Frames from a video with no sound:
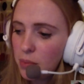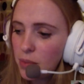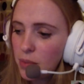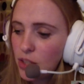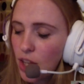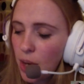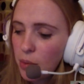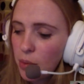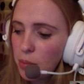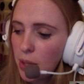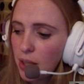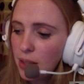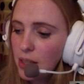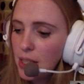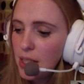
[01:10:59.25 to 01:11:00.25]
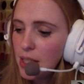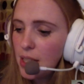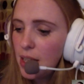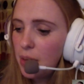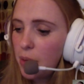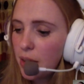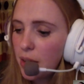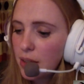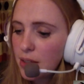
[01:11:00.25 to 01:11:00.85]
chat with Michael, and Michael's like,